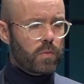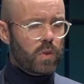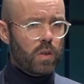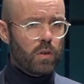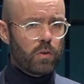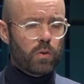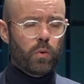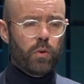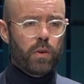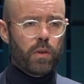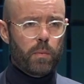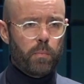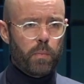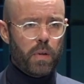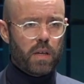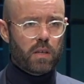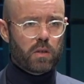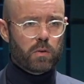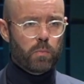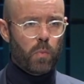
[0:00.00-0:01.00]
during the
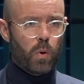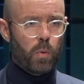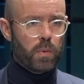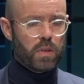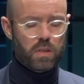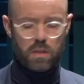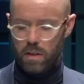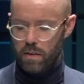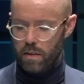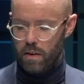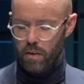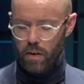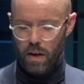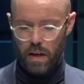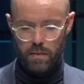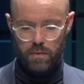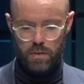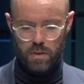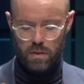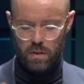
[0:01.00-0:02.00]
biggest moments in their
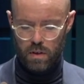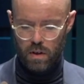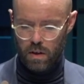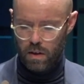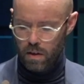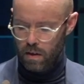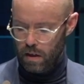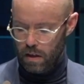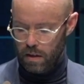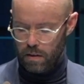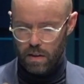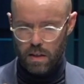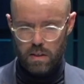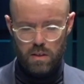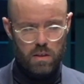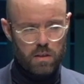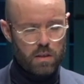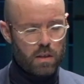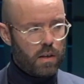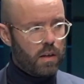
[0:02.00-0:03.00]
lives. And this
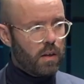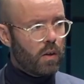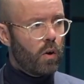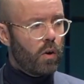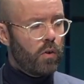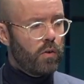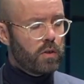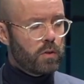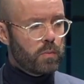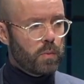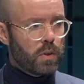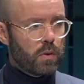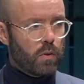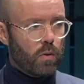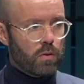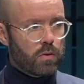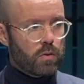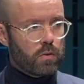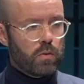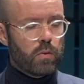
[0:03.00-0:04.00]
is an encouragement
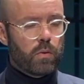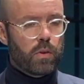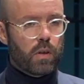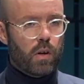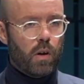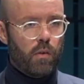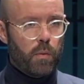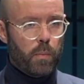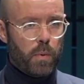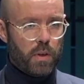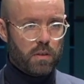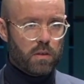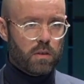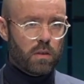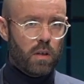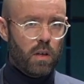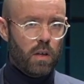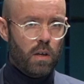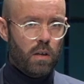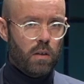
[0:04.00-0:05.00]
also to the governments
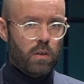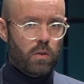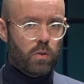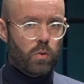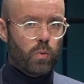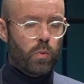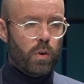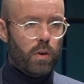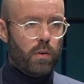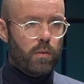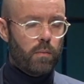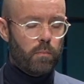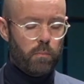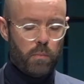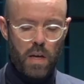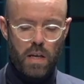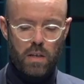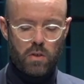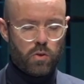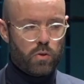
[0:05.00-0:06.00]
to
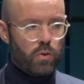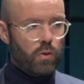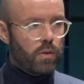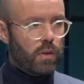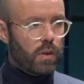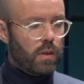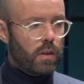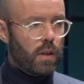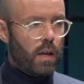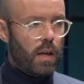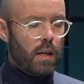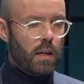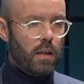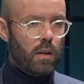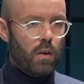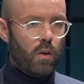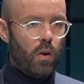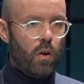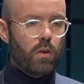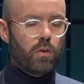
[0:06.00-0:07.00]
make sure that they
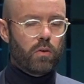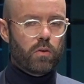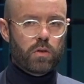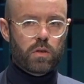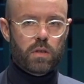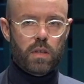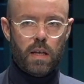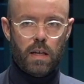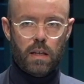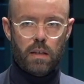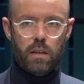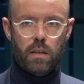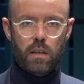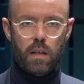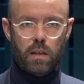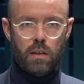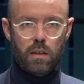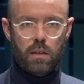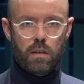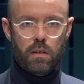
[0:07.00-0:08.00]
understand
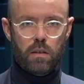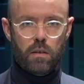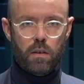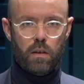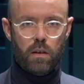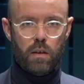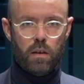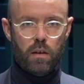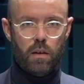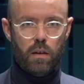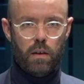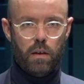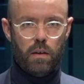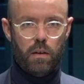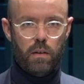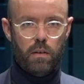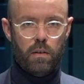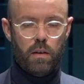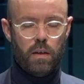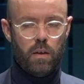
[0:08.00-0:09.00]
that
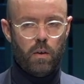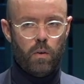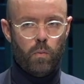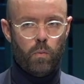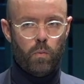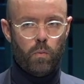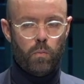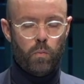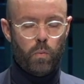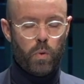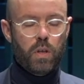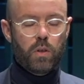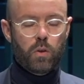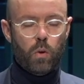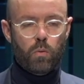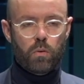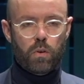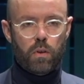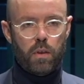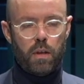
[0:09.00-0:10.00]
we
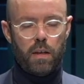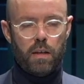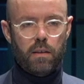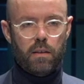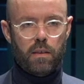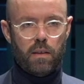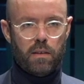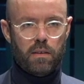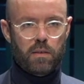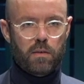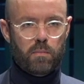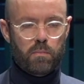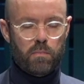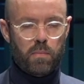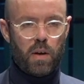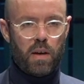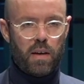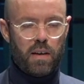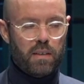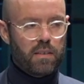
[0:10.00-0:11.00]
don't think that
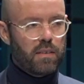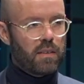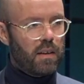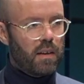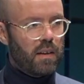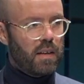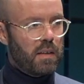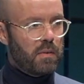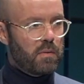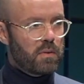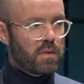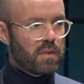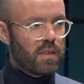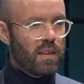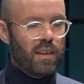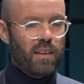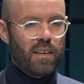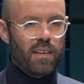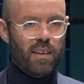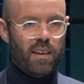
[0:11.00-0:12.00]
parental leaves
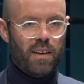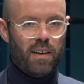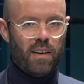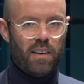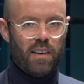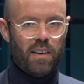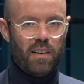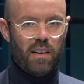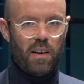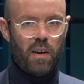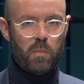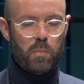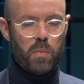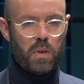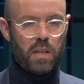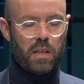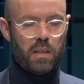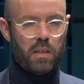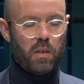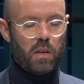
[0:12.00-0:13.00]
are
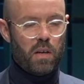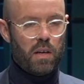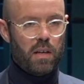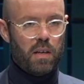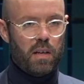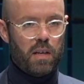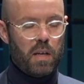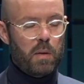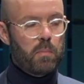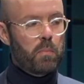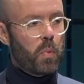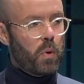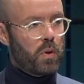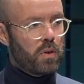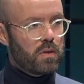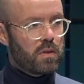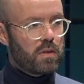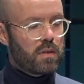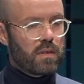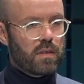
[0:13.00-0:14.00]
being
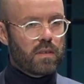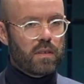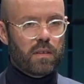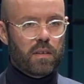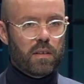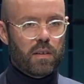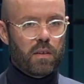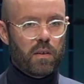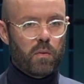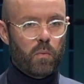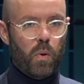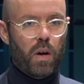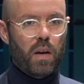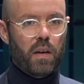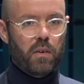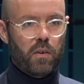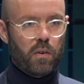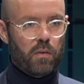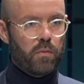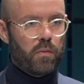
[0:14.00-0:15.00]
reimbursed well
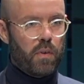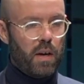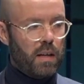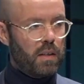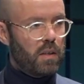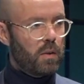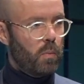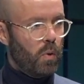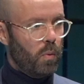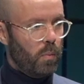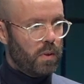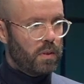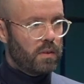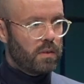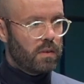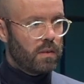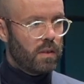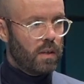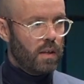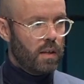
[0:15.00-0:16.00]
enough at the
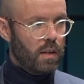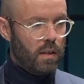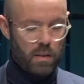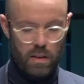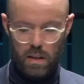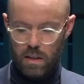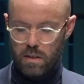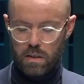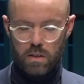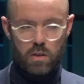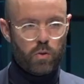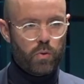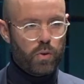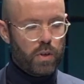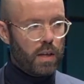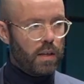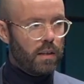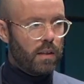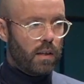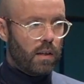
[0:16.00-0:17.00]
moment. This is
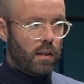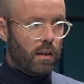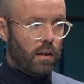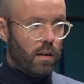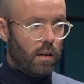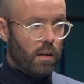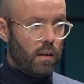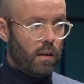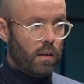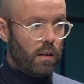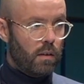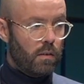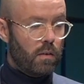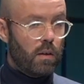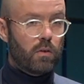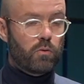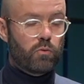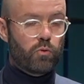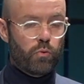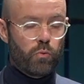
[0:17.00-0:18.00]
creating a
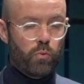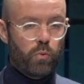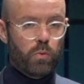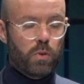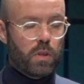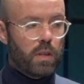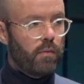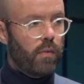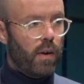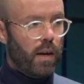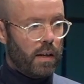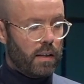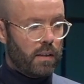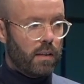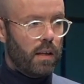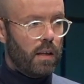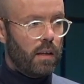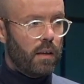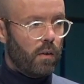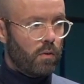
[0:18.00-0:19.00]
true divide
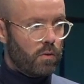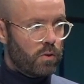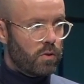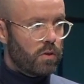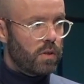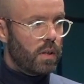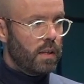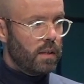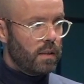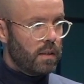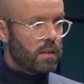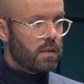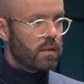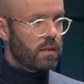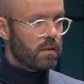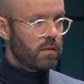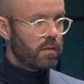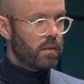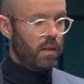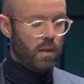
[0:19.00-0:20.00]
in our societies.
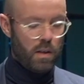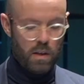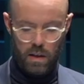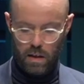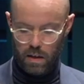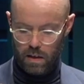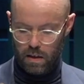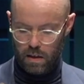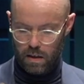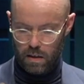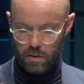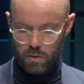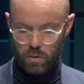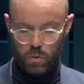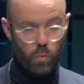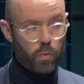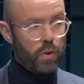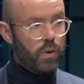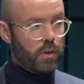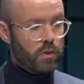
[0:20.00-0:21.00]
So
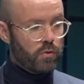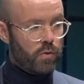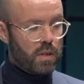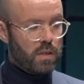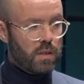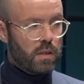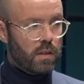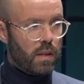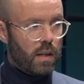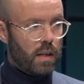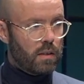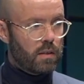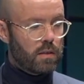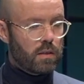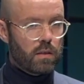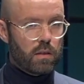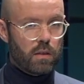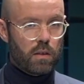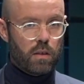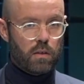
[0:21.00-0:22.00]
we're addressing that
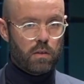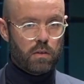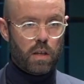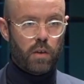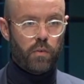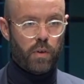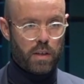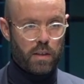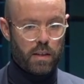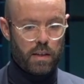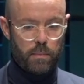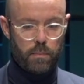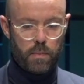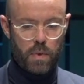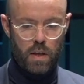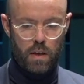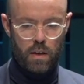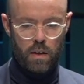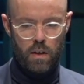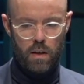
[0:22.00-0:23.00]
directly.
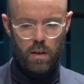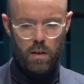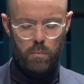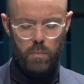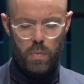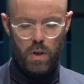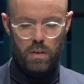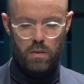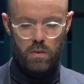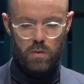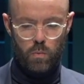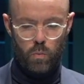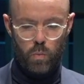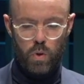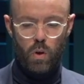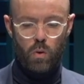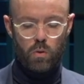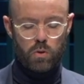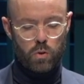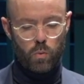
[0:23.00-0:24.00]
But we
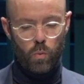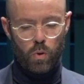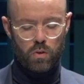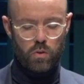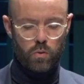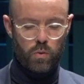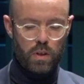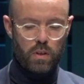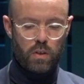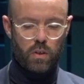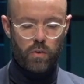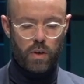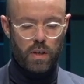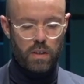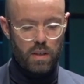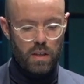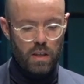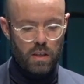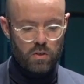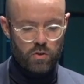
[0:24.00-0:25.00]
also want to
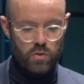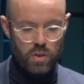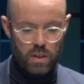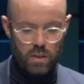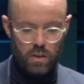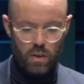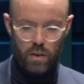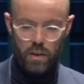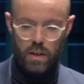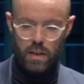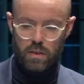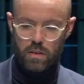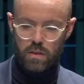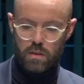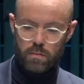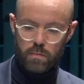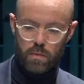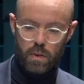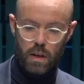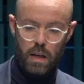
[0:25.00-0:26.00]
integrate ESG targets
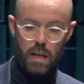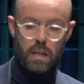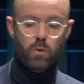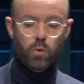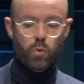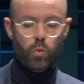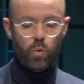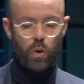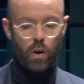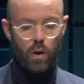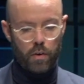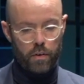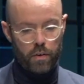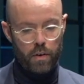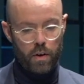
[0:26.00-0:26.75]
into our